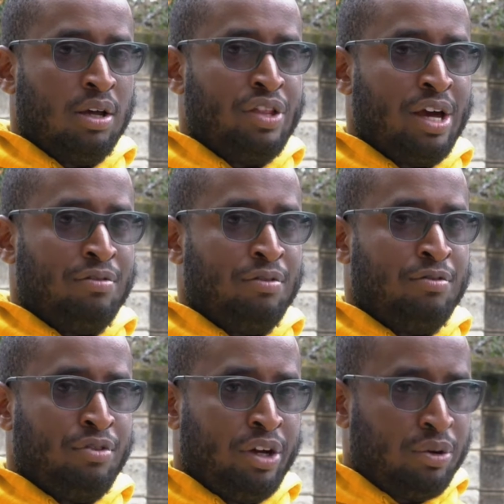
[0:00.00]
They have
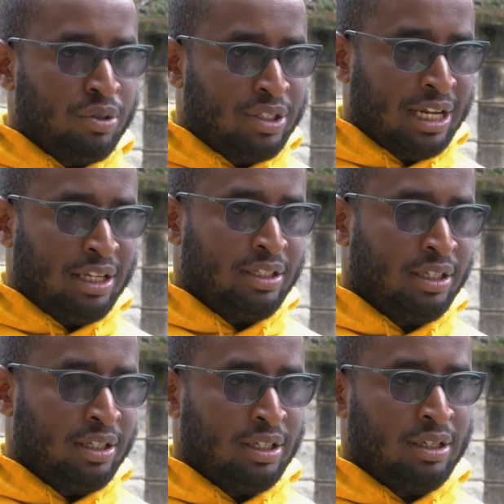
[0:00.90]
very good talent
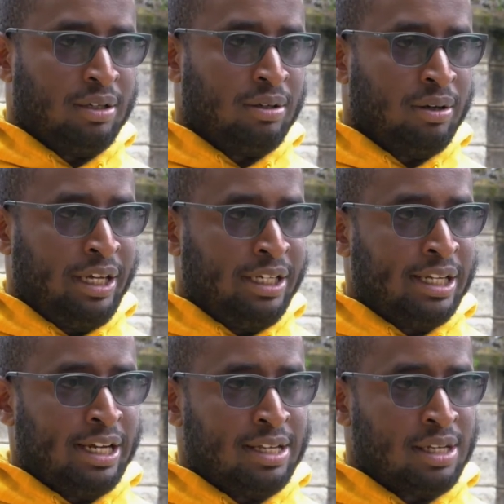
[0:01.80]
in
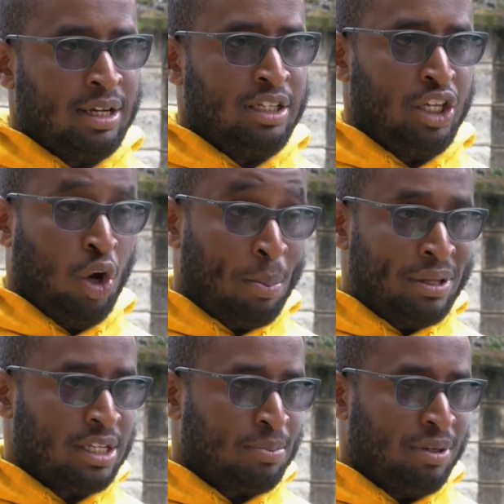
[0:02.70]
Eden Hazard. He
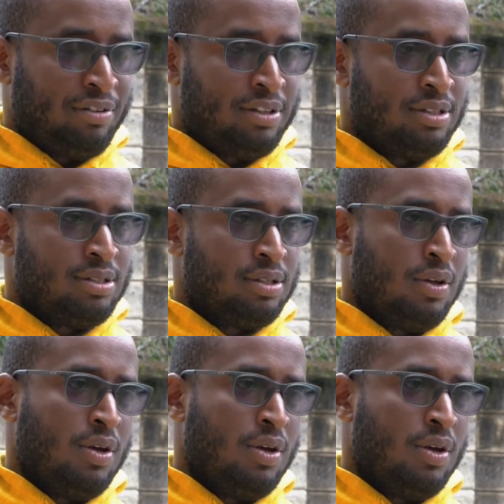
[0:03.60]
opens up defenses.